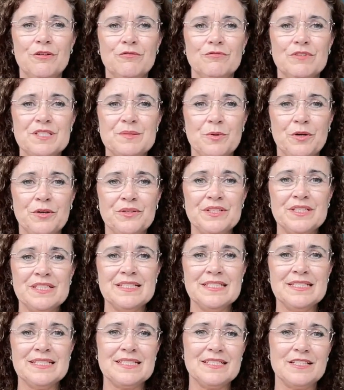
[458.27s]

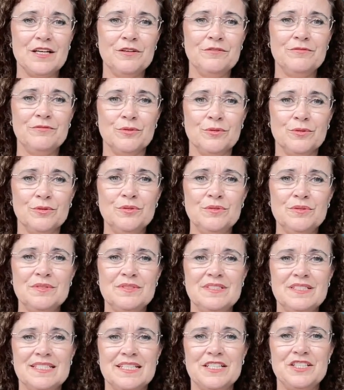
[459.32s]
Respondents overall
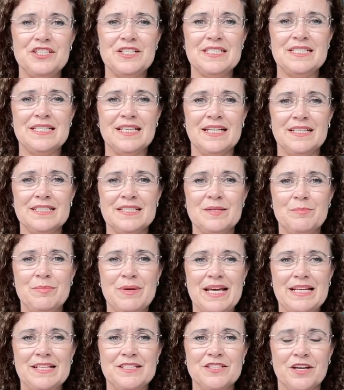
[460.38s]
suggest that it's a
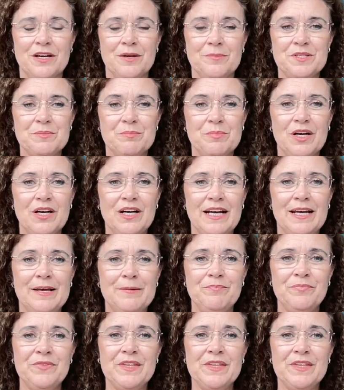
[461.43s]
bad time to buy.